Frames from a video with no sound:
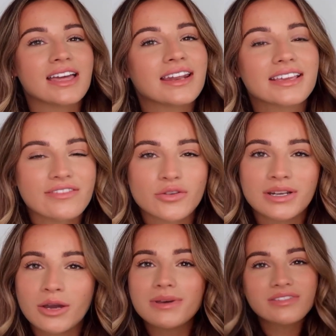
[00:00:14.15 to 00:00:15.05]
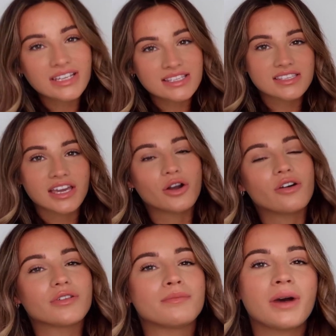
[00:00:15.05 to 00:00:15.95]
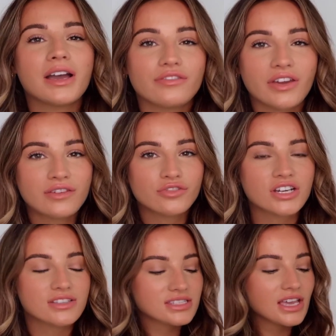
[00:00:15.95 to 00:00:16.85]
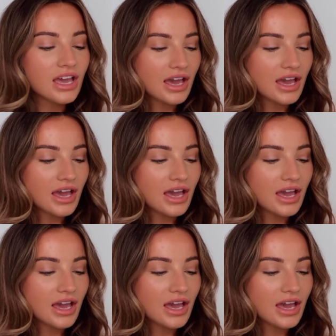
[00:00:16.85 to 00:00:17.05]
and give you a little bit of an insight of my favorites.